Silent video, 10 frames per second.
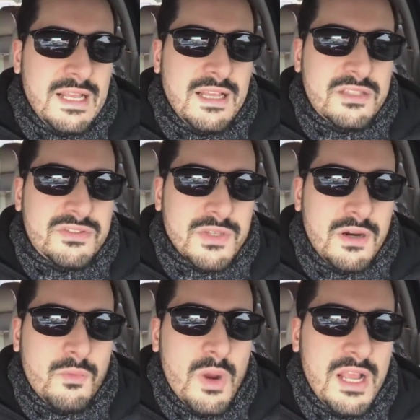it's
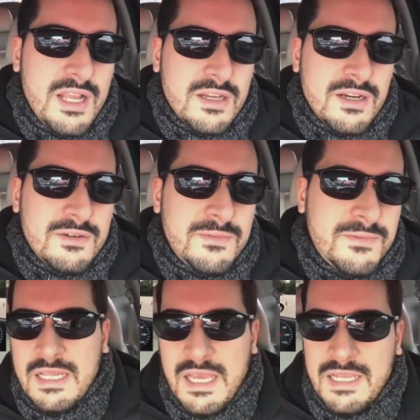a way
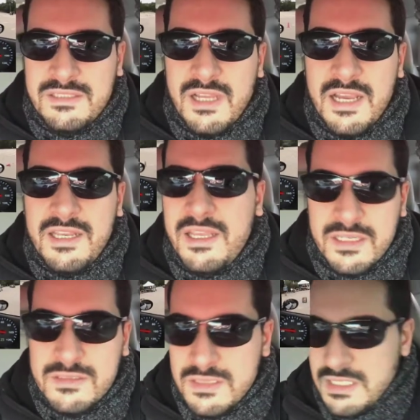of
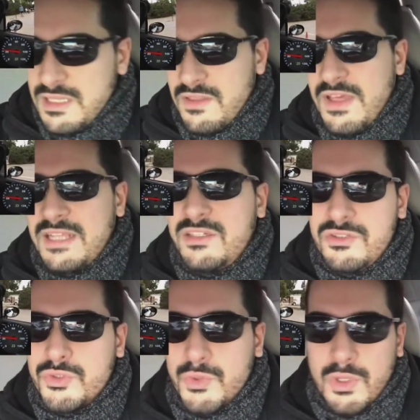igniting that
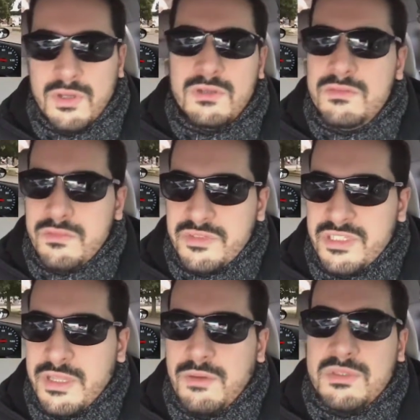control
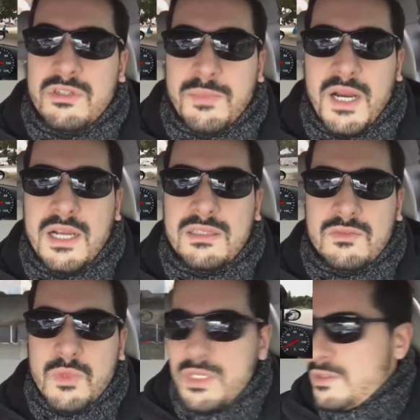so that when you're behind the
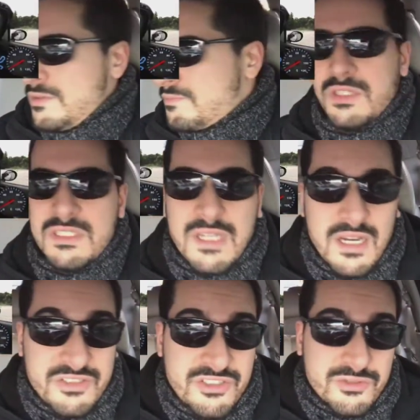wheel, you can
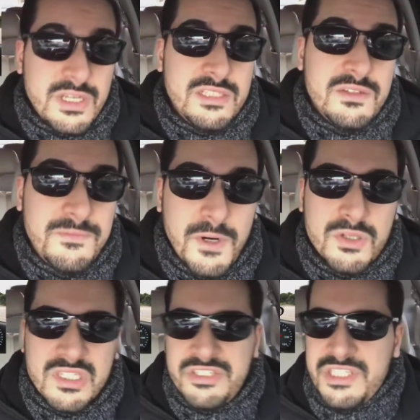concentrate, you
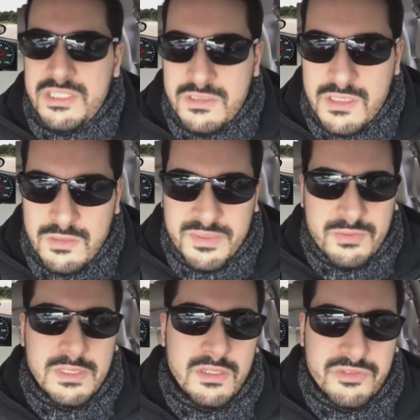focus, and you go
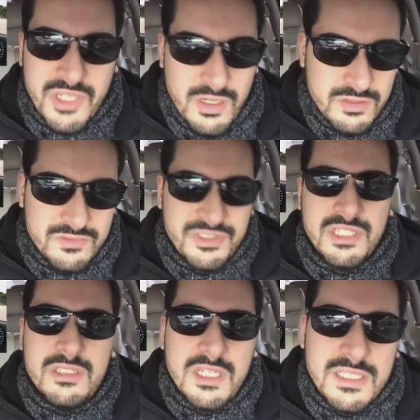between those cones
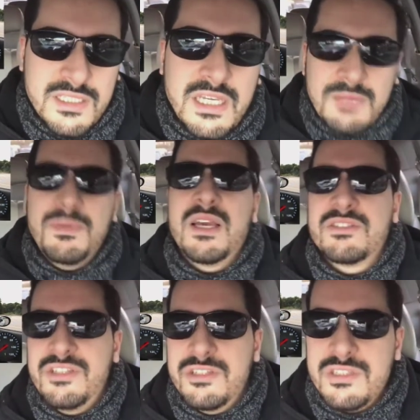and you hit the
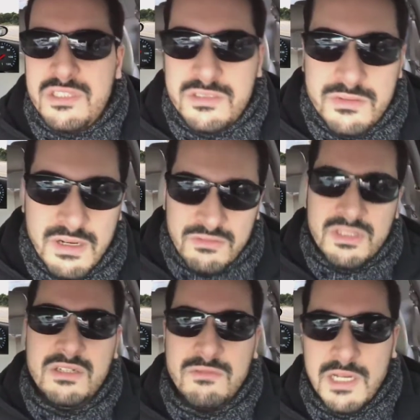apexes and you do
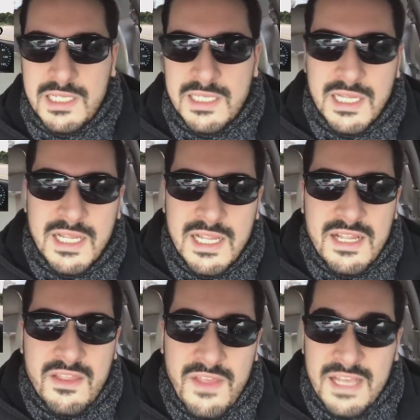everything right.
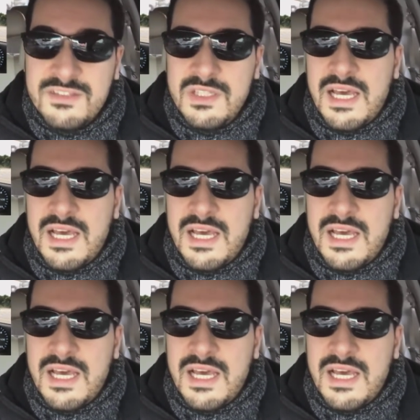That's a